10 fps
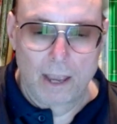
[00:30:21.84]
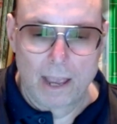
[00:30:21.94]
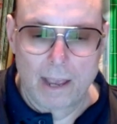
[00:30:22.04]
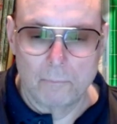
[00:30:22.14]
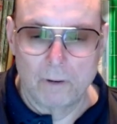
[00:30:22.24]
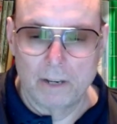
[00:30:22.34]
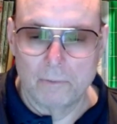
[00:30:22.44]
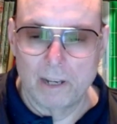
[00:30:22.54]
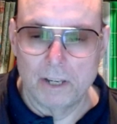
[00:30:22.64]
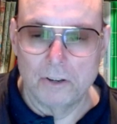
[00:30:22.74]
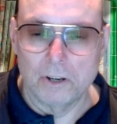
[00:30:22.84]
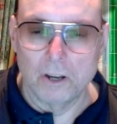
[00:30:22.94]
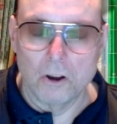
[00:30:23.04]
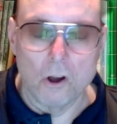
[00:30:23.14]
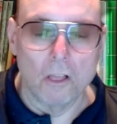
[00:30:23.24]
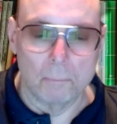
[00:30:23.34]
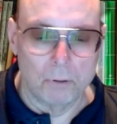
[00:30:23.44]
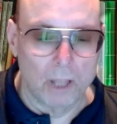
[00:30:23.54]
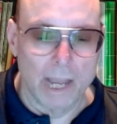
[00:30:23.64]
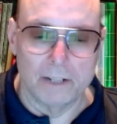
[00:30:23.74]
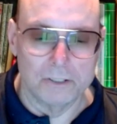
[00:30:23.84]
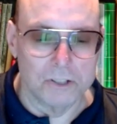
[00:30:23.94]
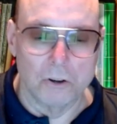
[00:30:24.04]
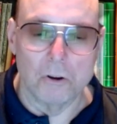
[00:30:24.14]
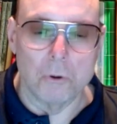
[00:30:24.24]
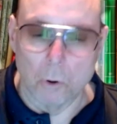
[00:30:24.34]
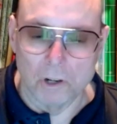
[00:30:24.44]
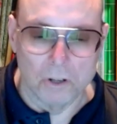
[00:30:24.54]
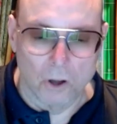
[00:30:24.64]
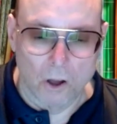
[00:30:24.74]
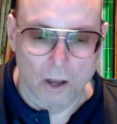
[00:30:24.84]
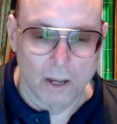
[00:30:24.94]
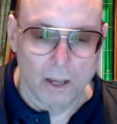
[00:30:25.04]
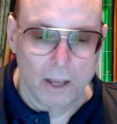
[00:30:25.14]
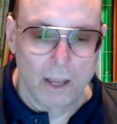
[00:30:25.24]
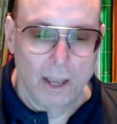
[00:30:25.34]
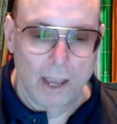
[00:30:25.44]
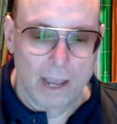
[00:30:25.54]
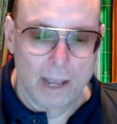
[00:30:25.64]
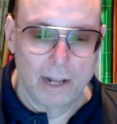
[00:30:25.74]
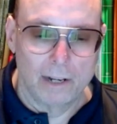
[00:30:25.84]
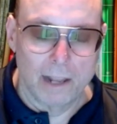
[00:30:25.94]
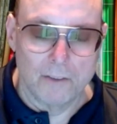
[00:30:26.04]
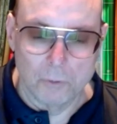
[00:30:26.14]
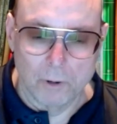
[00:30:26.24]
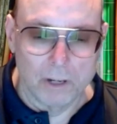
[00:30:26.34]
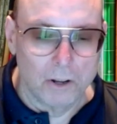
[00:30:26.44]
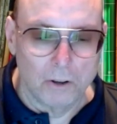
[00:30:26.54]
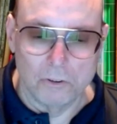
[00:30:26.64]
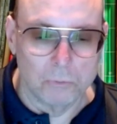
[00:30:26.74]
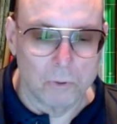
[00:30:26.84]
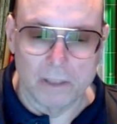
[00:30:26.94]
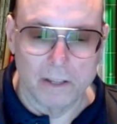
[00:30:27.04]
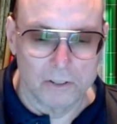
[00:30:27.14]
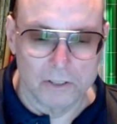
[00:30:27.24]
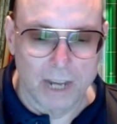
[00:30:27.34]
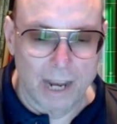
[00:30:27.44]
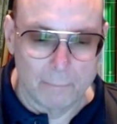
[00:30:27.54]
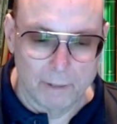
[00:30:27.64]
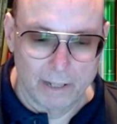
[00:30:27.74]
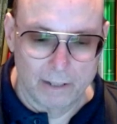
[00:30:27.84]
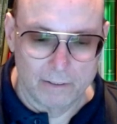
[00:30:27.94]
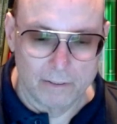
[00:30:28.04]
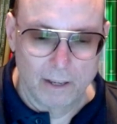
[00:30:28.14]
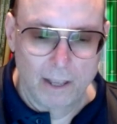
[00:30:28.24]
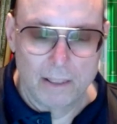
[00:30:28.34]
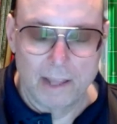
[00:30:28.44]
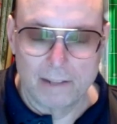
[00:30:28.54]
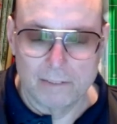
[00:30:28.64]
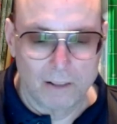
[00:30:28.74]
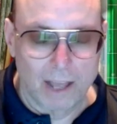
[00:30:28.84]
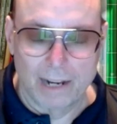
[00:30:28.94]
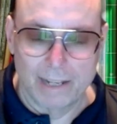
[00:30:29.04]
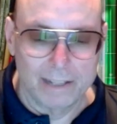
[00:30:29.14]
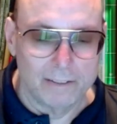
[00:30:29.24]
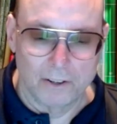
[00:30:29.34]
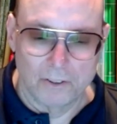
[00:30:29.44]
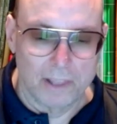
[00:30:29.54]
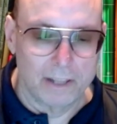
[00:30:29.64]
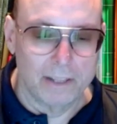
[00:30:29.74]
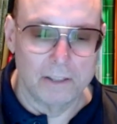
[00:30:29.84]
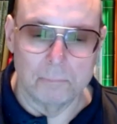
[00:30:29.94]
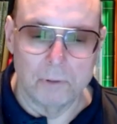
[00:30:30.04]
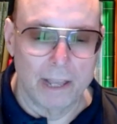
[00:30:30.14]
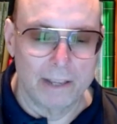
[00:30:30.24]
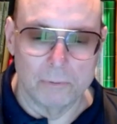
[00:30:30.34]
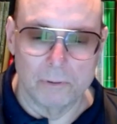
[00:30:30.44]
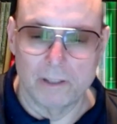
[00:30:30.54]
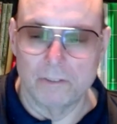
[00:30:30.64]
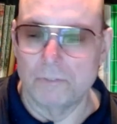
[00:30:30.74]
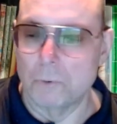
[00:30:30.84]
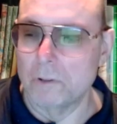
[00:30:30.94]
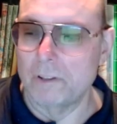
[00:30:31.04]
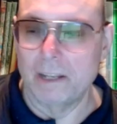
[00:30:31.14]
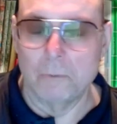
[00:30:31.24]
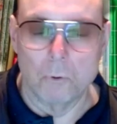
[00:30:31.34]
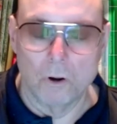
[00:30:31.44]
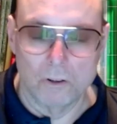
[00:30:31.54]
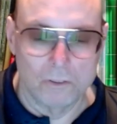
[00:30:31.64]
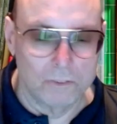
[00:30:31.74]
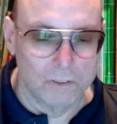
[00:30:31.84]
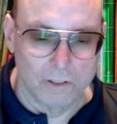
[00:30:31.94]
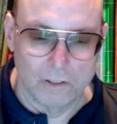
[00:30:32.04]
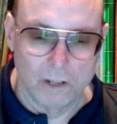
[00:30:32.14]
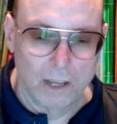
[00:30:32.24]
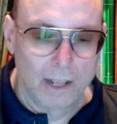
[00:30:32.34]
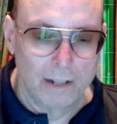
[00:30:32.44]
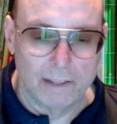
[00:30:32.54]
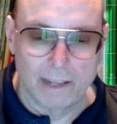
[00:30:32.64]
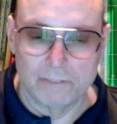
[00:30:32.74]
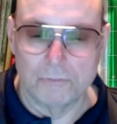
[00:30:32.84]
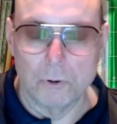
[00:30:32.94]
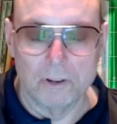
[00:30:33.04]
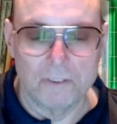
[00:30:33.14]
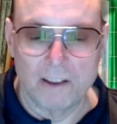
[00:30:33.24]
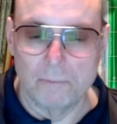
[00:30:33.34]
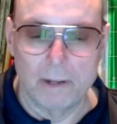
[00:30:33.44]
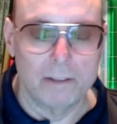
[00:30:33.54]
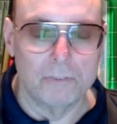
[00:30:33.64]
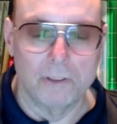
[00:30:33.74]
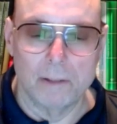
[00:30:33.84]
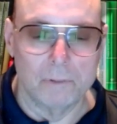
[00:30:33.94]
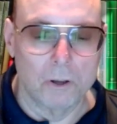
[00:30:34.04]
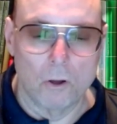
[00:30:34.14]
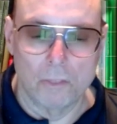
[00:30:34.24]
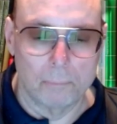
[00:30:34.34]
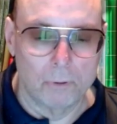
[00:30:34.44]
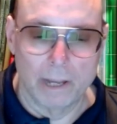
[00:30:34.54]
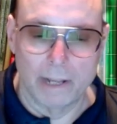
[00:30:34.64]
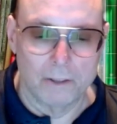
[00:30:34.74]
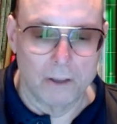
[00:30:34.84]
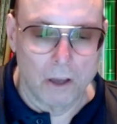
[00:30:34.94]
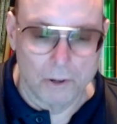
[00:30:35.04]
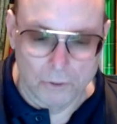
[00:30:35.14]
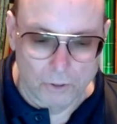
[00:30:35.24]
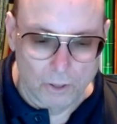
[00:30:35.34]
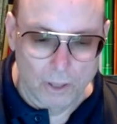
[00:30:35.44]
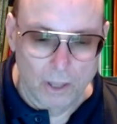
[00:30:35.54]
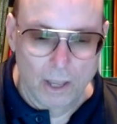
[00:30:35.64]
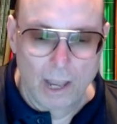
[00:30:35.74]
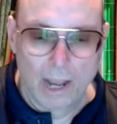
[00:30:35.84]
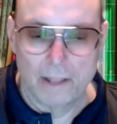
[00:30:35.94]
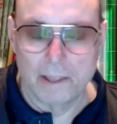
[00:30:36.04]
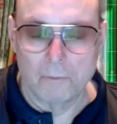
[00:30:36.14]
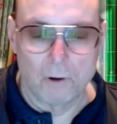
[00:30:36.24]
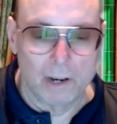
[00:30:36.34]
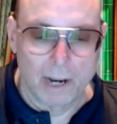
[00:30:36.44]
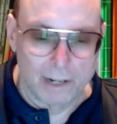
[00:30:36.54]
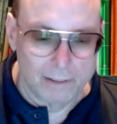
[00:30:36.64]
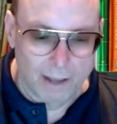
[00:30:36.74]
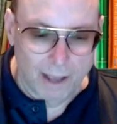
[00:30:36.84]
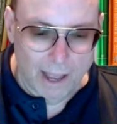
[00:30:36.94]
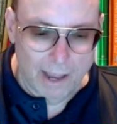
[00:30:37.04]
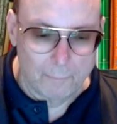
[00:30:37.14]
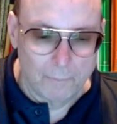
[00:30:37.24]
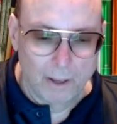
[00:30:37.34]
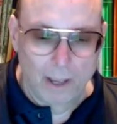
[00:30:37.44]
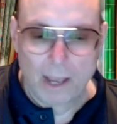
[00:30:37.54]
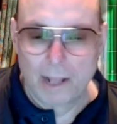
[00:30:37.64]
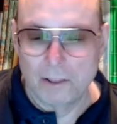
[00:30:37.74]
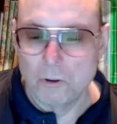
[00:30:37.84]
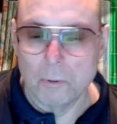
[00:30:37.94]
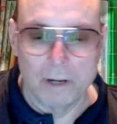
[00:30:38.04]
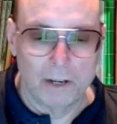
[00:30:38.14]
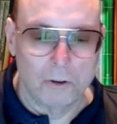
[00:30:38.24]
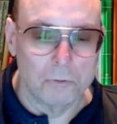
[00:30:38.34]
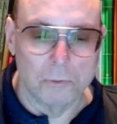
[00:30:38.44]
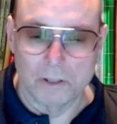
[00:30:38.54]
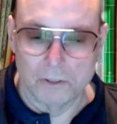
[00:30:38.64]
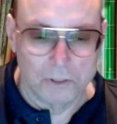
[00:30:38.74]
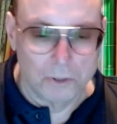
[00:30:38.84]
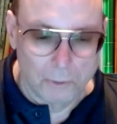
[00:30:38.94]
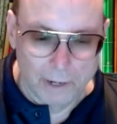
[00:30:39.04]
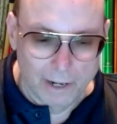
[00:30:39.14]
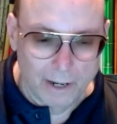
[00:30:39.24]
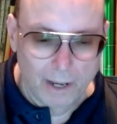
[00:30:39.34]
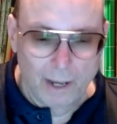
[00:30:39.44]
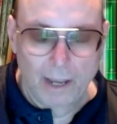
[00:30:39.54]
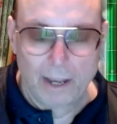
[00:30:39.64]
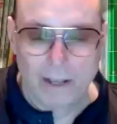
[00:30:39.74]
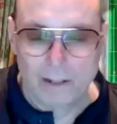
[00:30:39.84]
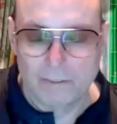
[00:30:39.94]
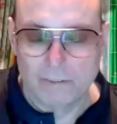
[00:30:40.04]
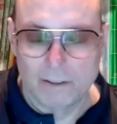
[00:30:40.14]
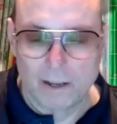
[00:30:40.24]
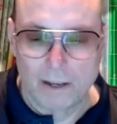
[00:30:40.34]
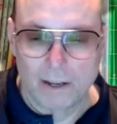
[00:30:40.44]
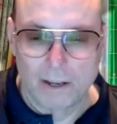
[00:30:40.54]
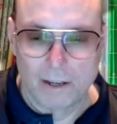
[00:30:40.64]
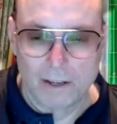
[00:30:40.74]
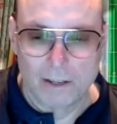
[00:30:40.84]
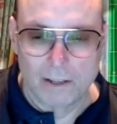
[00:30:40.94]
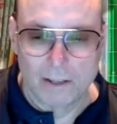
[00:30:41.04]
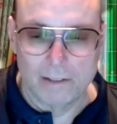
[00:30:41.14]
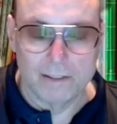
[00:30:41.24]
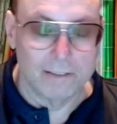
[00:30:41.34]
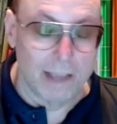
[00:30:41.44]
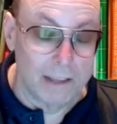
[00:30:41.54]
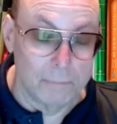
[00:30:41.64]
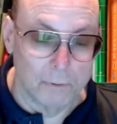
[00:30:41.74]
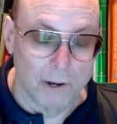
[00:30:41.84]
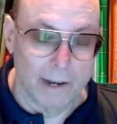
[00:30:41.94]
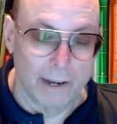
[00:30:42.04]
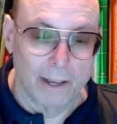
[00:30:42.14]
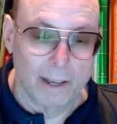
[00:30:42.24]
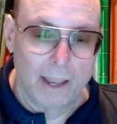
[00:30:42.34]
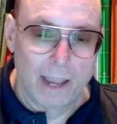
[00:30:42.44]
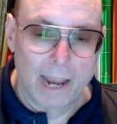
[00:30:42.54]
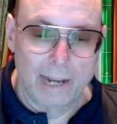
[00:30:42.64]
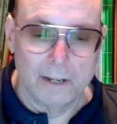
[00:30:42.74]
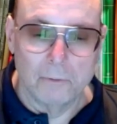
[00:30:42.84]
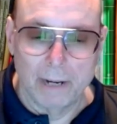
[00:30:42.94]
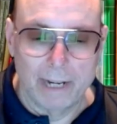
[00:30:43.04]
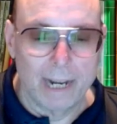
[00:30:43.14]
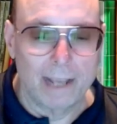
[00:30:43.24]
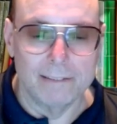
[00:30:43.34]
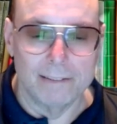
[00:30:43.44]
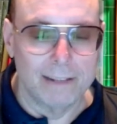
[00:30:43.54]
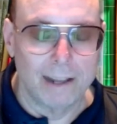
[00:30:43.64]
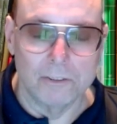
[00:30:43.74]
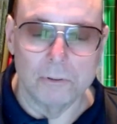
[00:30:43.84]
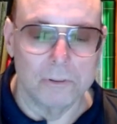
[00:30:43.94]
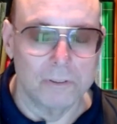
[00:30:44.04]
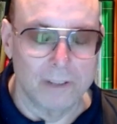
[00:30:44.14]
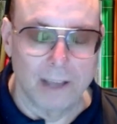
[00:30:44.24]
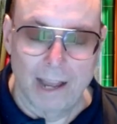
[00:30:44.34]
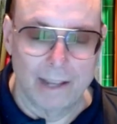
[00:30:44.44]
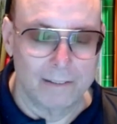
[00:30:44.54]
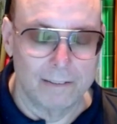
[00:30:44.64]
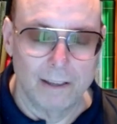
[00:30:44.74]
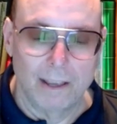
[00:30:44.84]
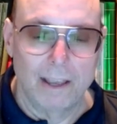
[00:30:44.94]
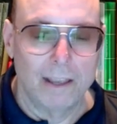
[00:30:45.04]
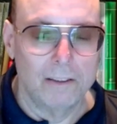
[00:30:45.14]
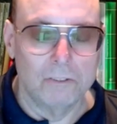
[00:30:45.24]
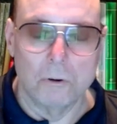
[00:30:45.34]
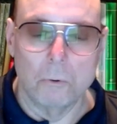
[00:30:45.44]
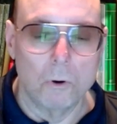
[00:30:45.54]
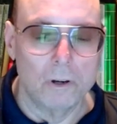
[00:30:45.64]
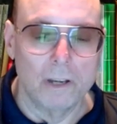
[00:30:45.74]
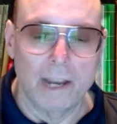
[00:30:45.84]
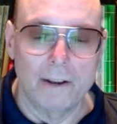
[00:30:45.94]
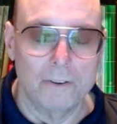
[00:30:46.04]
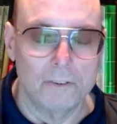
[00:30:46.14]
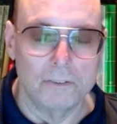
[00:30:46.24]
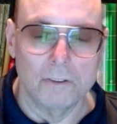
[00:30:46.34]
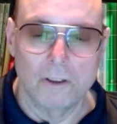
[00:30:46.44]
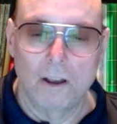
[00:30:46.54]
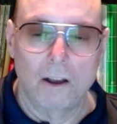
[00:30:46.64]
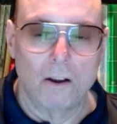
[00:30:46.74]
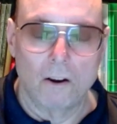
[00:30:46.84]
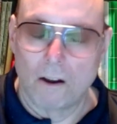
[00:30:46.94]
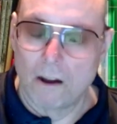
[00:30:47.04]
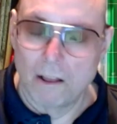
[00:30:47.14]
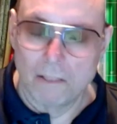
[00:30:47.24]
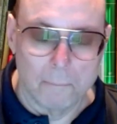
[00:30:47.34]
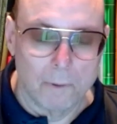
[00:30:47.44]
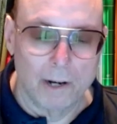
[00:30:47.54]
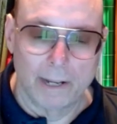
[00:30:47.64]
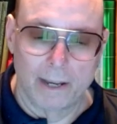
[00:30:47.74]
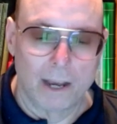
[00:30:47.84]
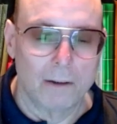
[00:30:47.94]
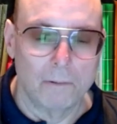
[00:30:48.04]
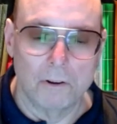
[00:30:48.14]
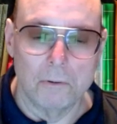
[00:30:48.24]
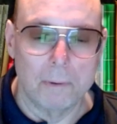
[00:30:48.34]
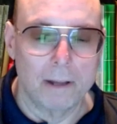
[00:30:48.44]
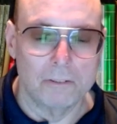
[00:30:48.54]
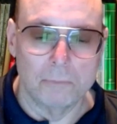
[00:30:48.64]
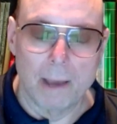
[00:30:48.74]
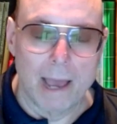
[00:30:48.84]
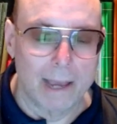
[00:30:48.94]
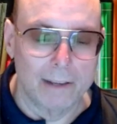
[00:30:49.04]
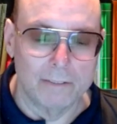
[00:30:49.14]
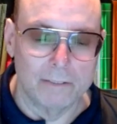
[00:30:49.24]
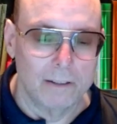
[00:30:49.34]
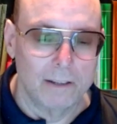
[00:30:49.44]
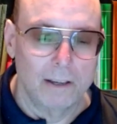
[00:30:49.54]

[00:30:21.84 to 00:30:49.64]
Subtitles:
And when you can call a play and just go corn dog, and everyone knows what their assignment is, that's a lot easier than these plays with these 14 words and takes 45 minutes for them to call the play in the huddle, and they run out of time, and nobody knows what they're doing. It's exasperating. Andy Reid has this down to a science. His coordinators are on the money. I wrote about Spags